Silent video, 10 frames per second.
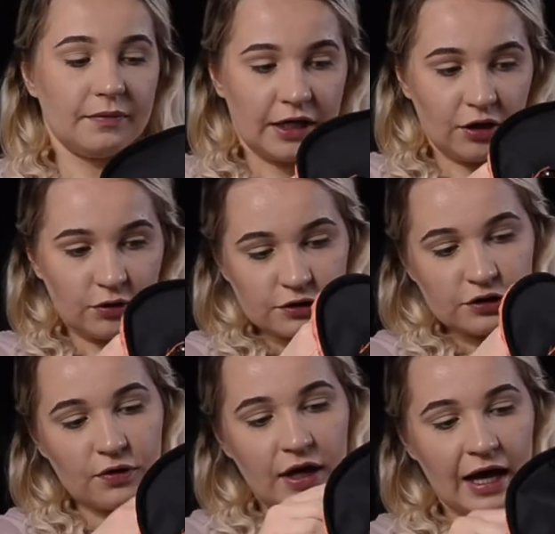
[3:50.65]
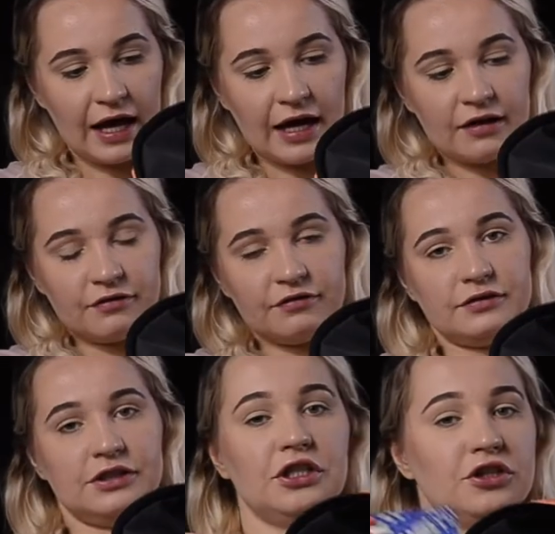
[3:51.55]
I also have
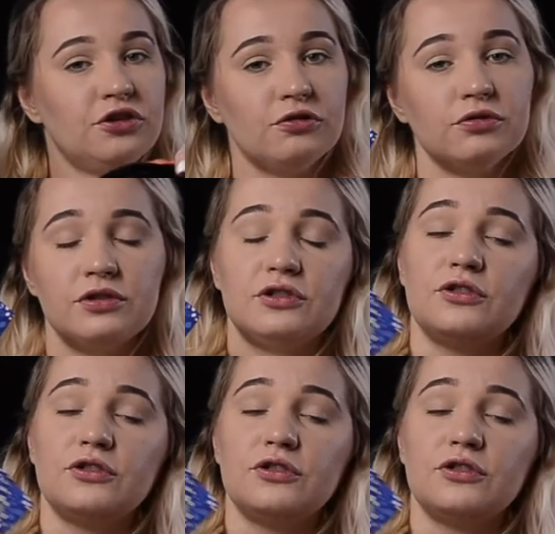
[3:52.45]
tissues.